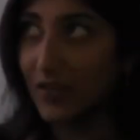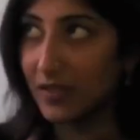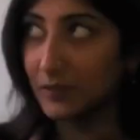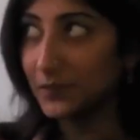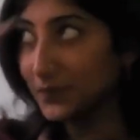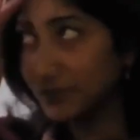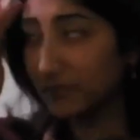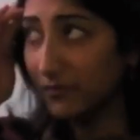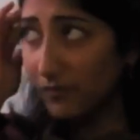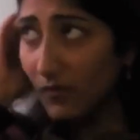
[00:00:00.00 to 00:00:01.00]
that
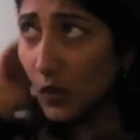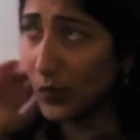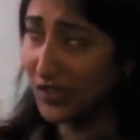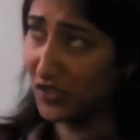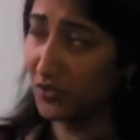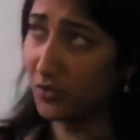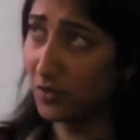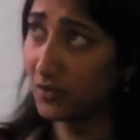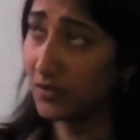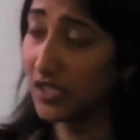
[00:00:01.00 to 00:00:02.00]
we do
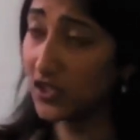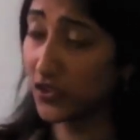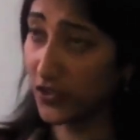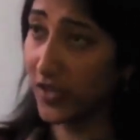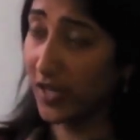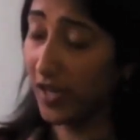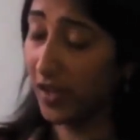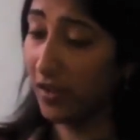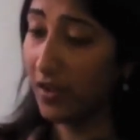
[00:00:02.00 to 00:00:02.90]
teacher training